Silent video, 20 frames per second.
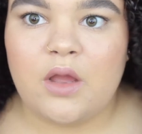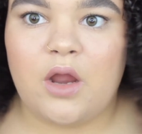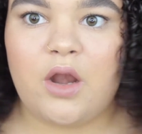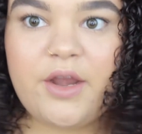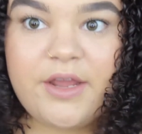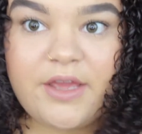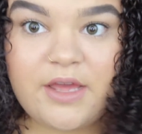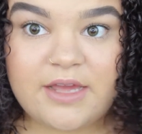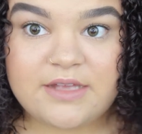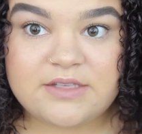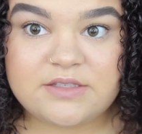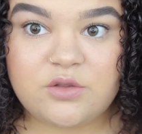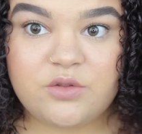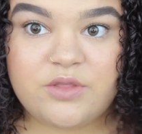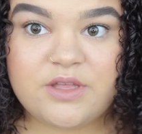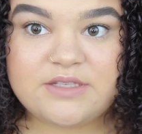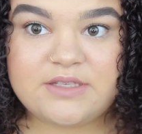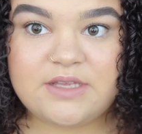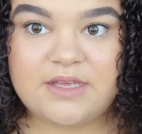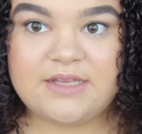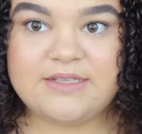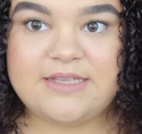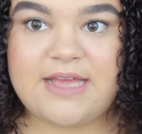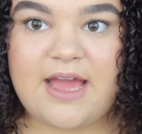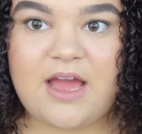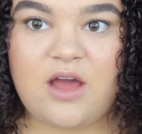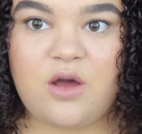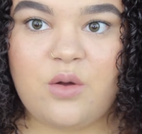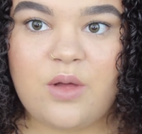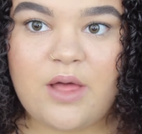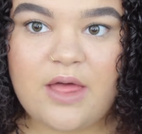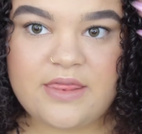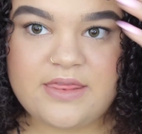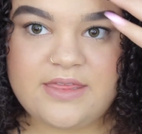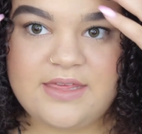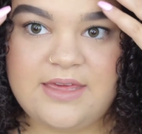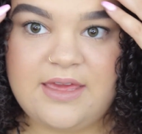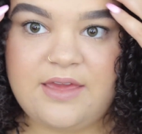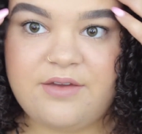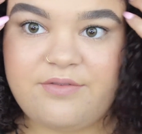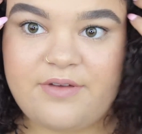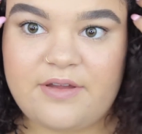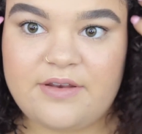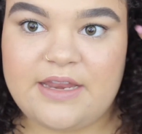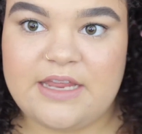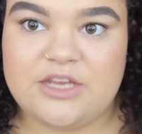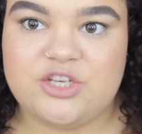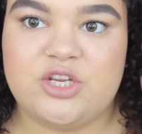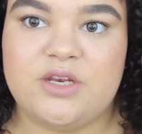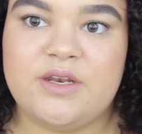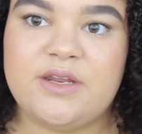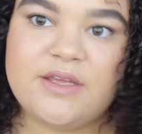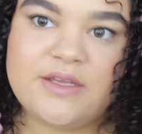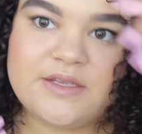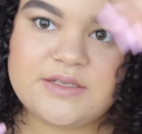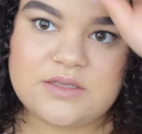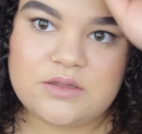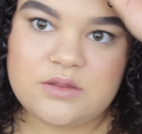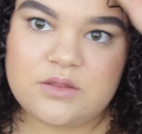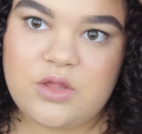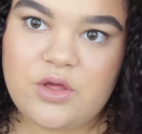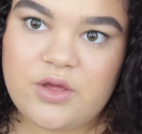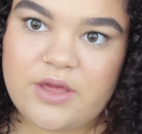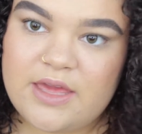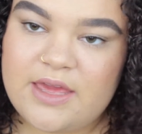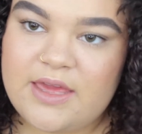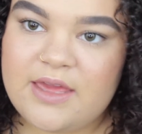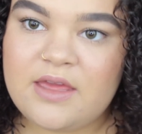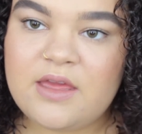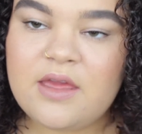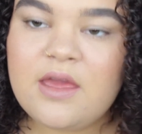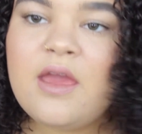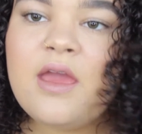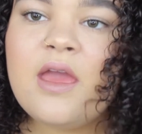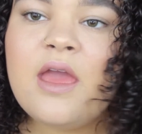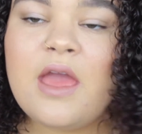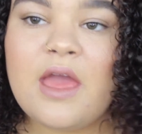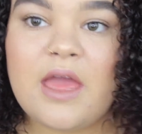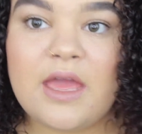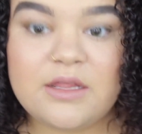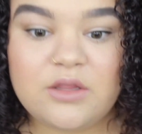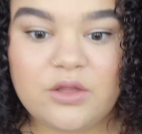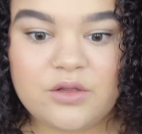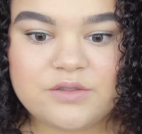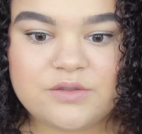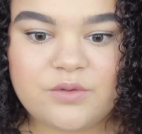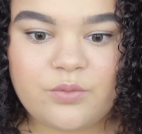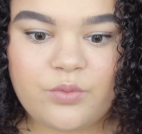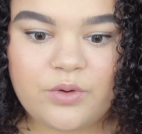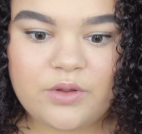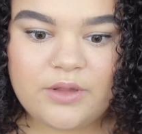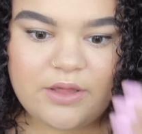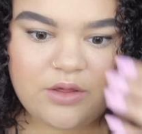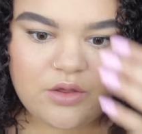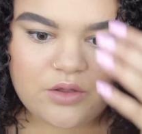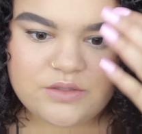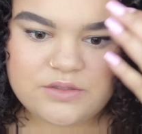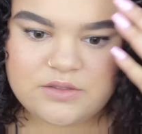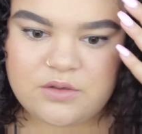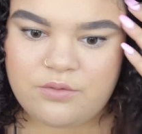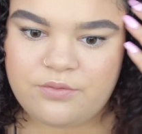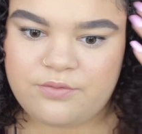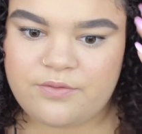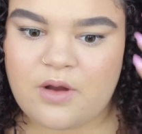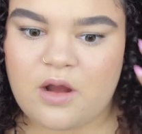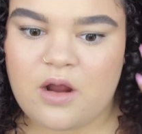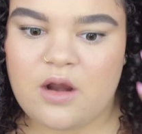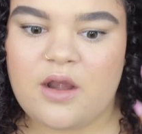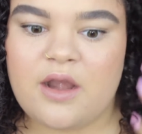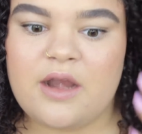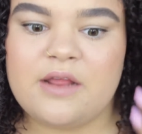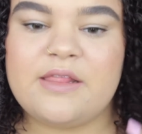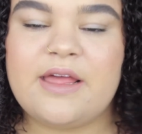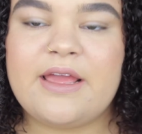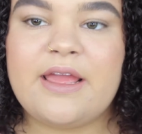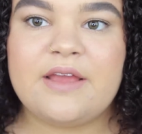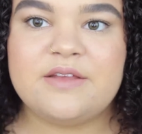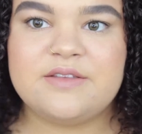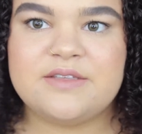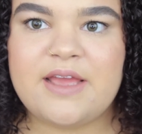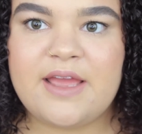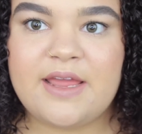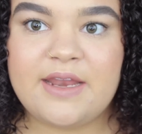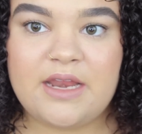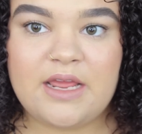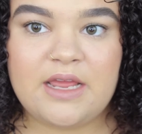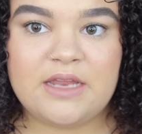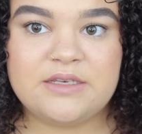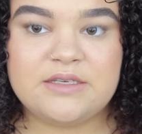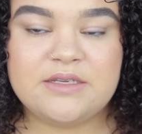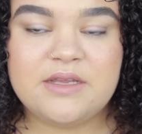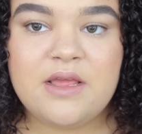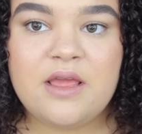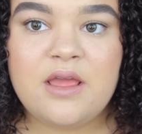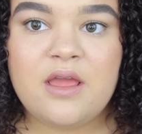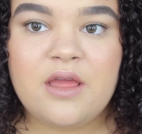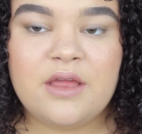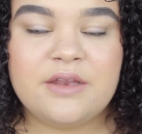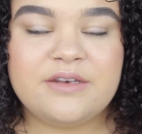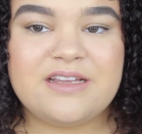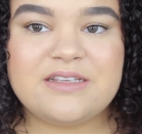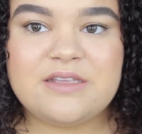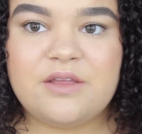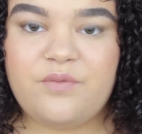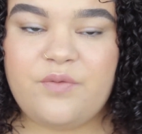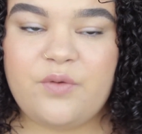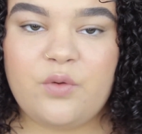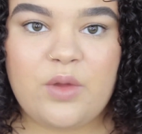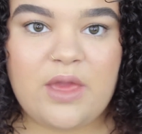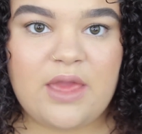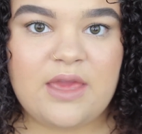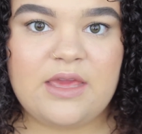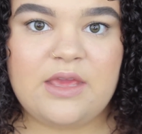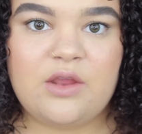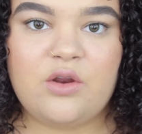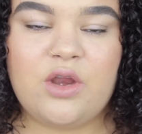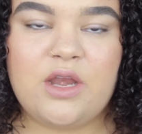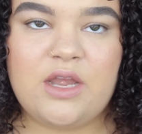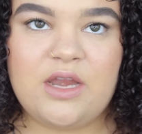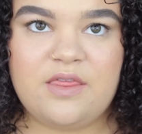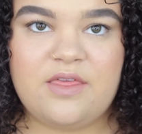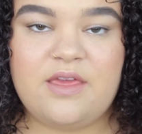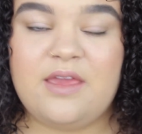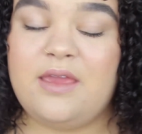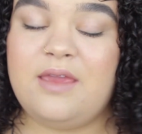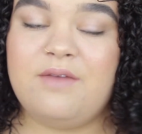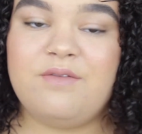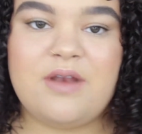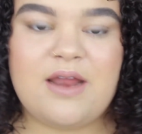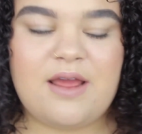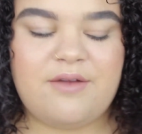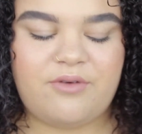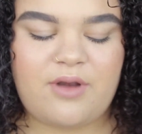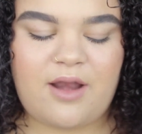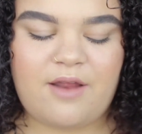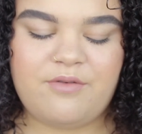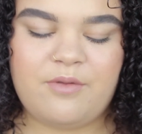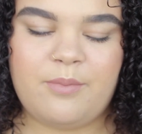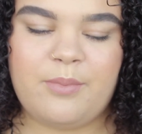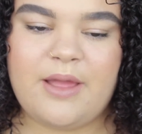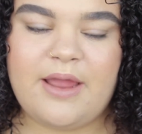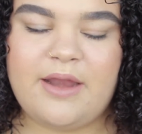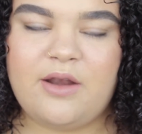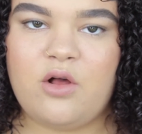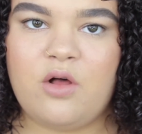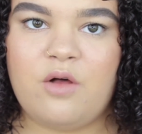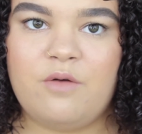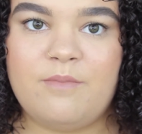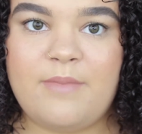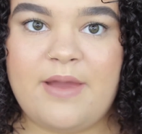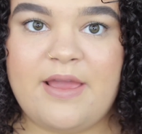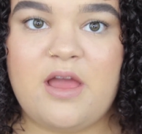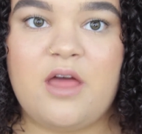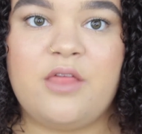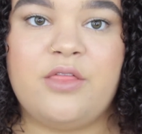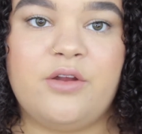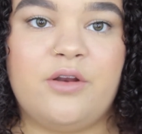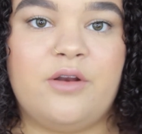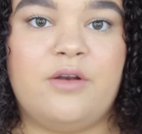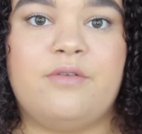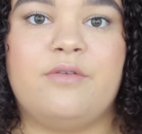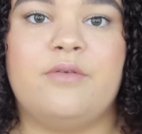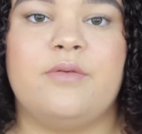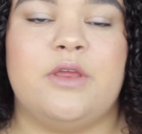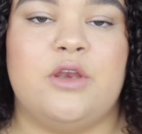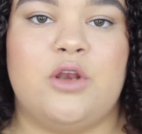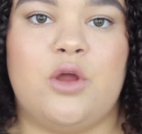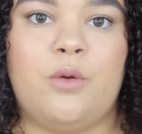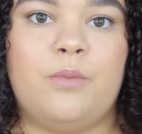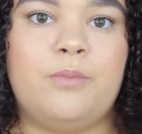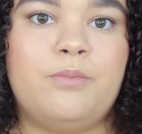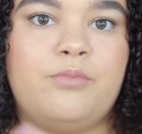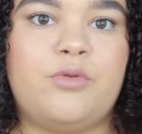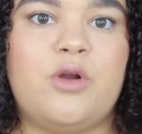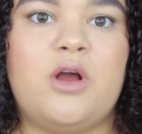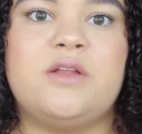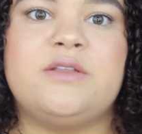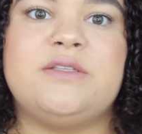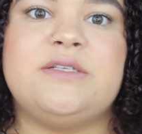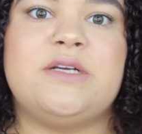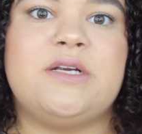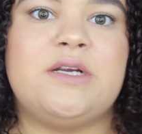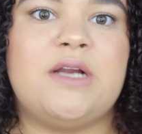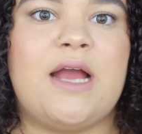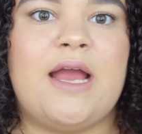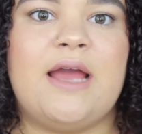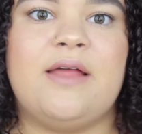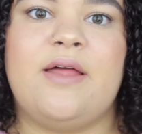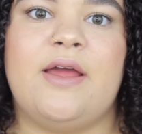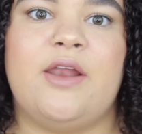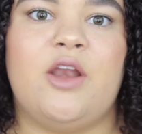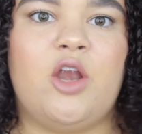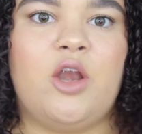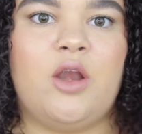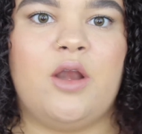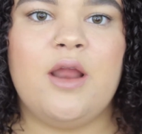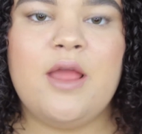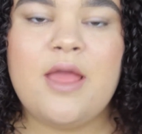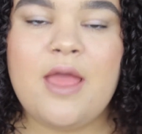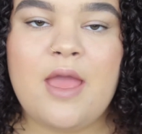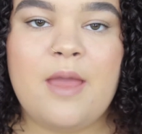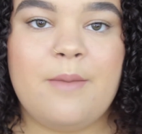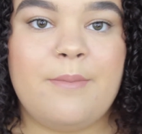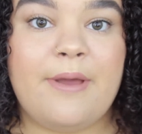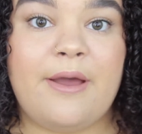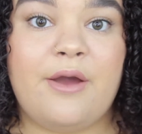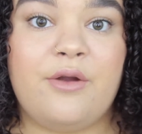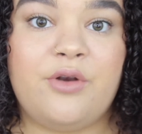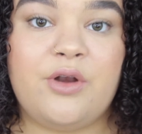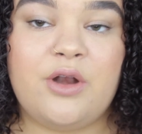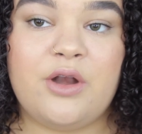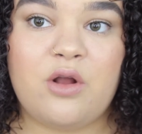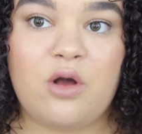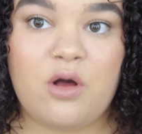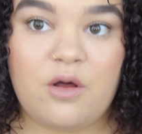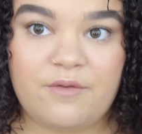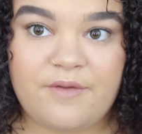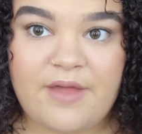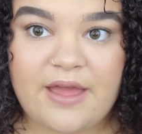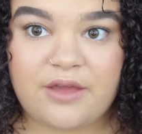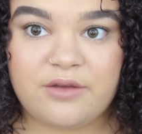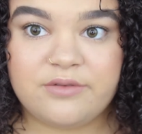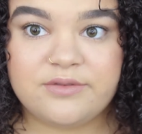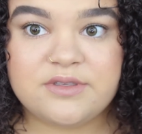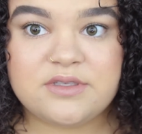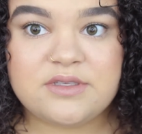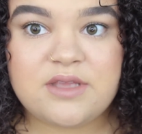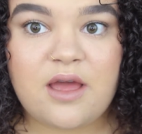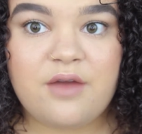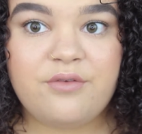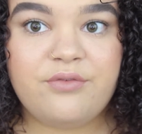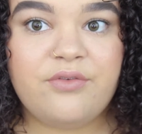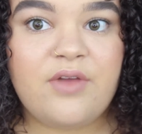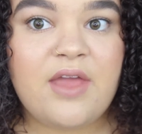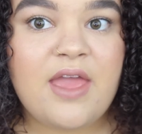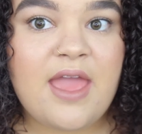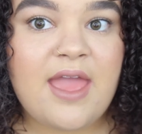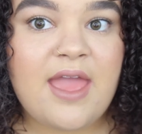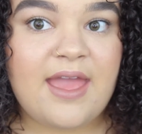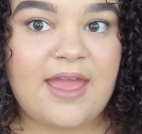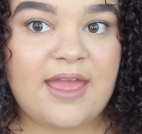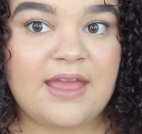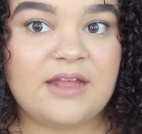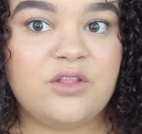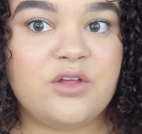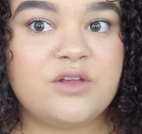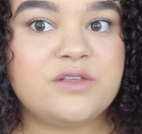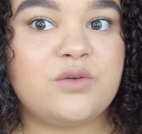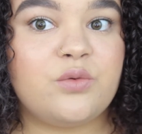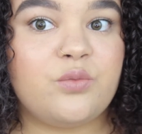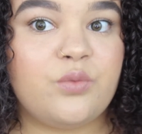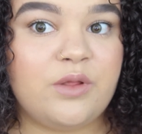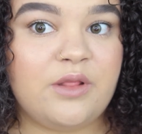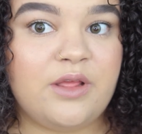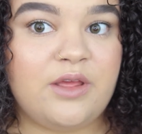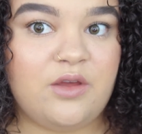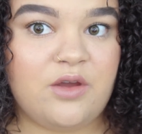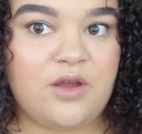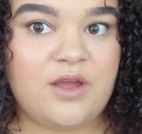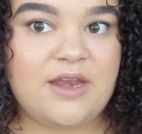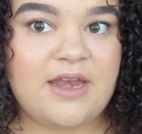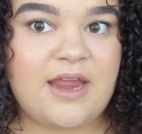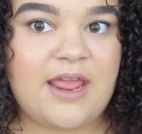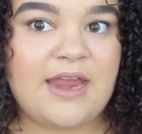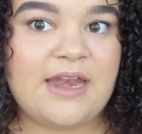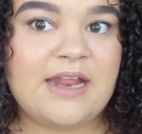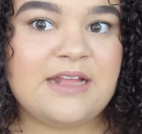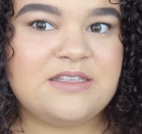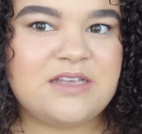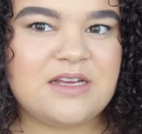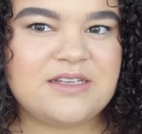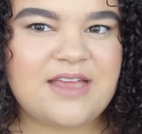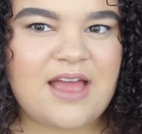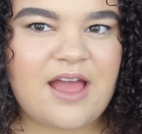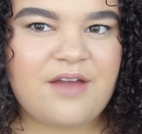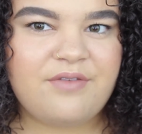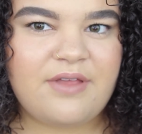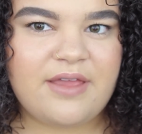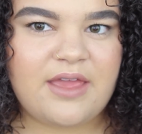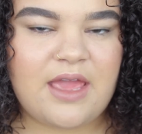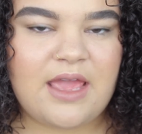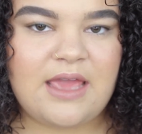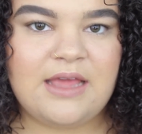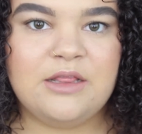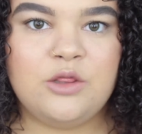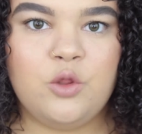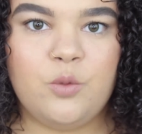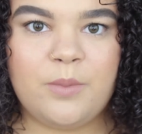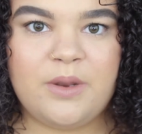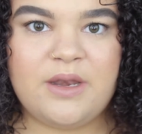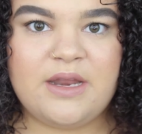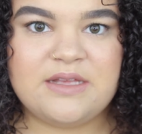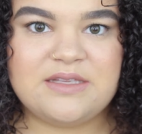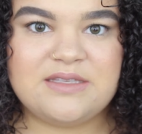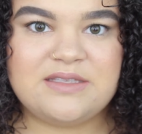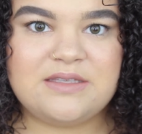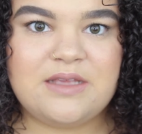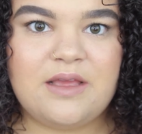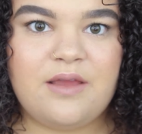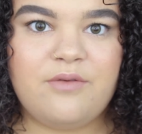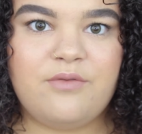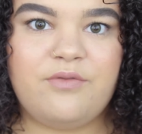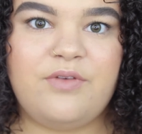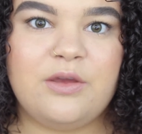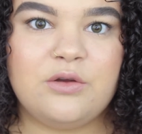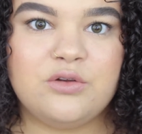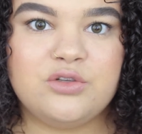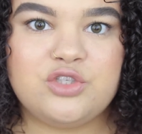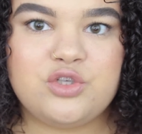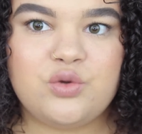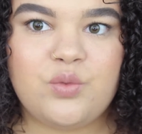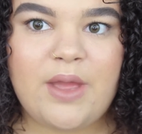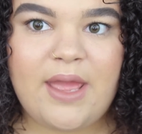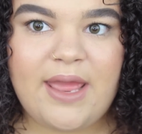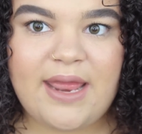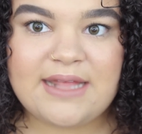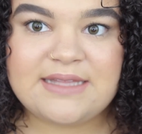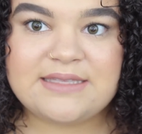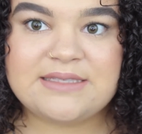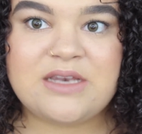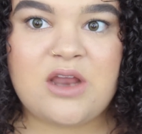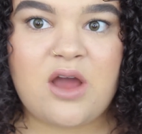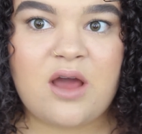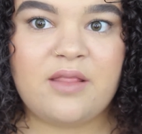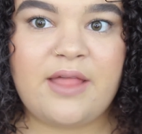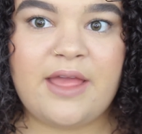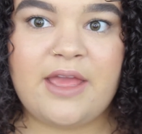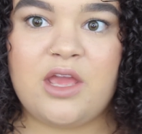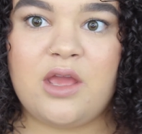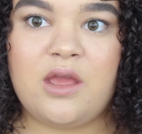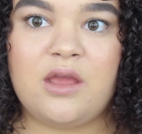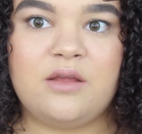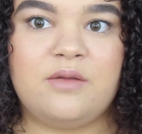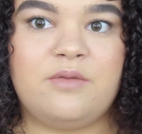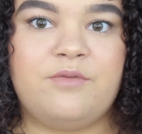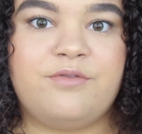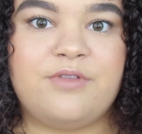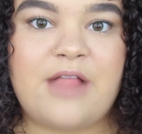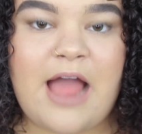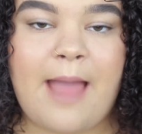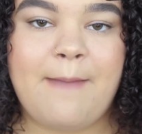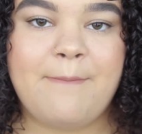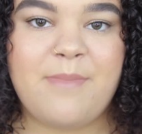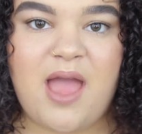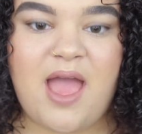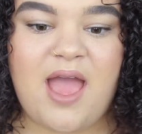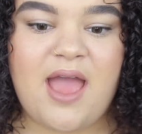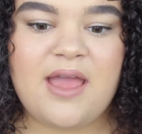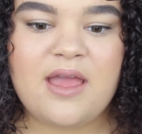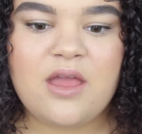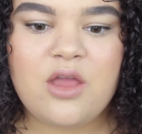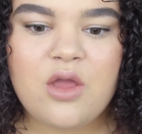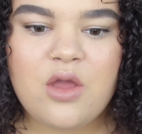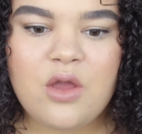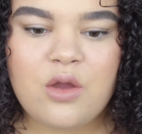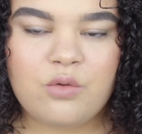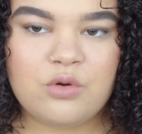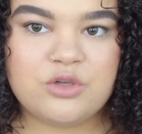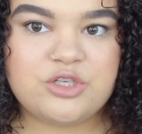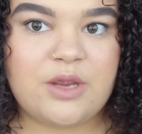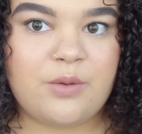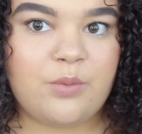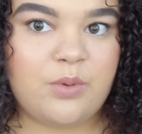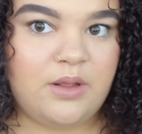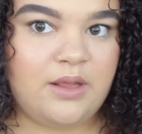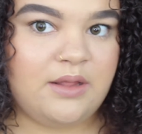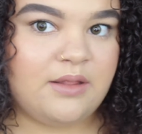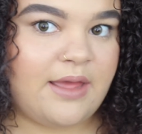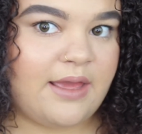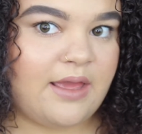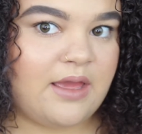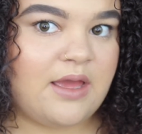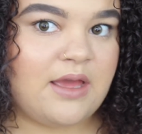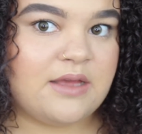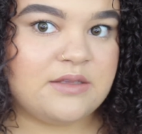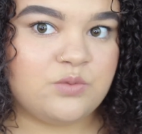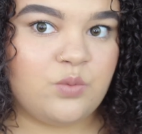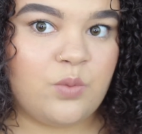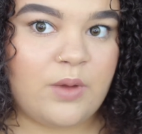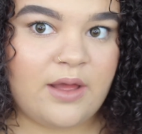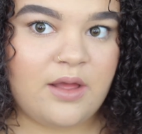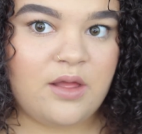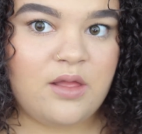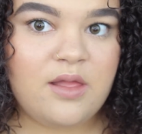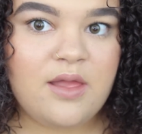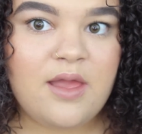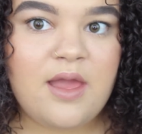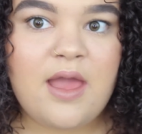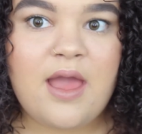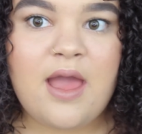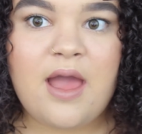Alright guys, so this is how the foundation is looking. It looks really good so far. Like I said, it doesn't feel cakey or anything even after I've applied all of my other, you know, bronzer, highlighter, powder, and all that good stuff. It looks really good, and it does have like a luminous feel to it. It's not like flat matte, which I really like as well.